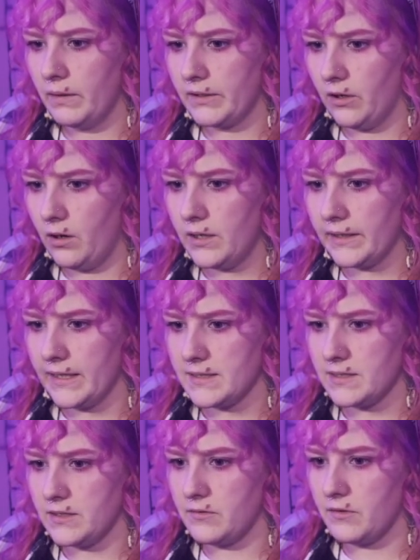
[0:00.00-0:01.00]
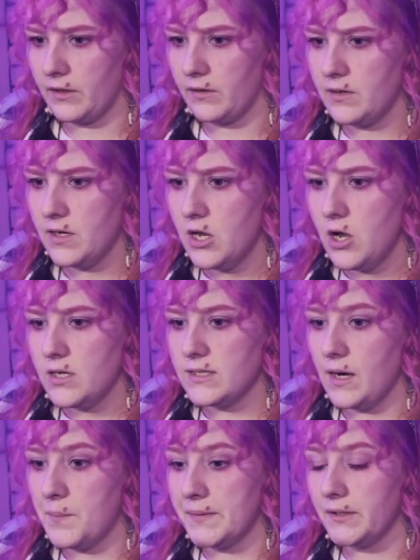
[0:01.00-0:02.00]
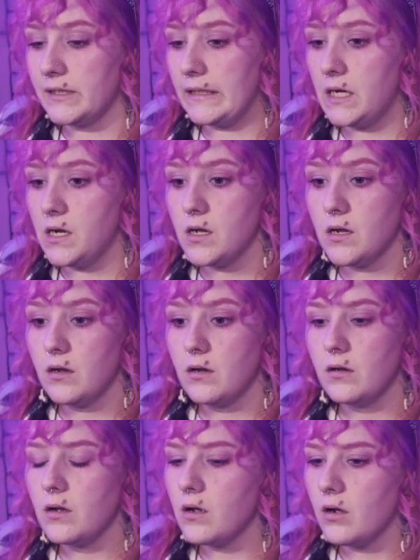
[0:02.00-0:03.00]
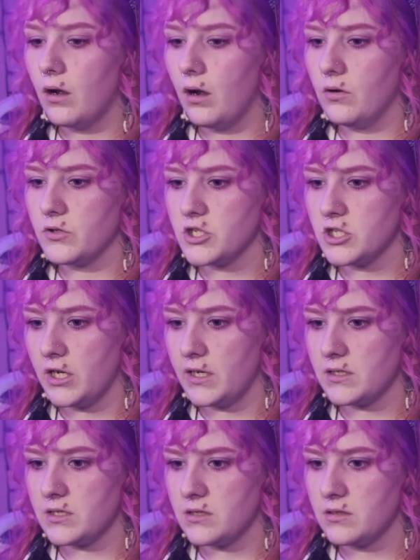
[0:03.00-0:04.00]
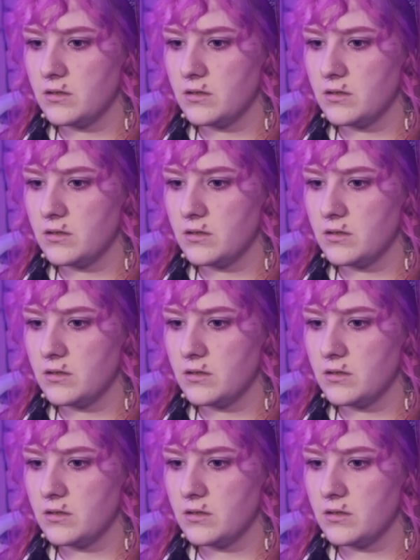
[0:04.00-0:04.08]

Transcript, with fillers: god, I can't see anything. Is that a building? Oh, shit.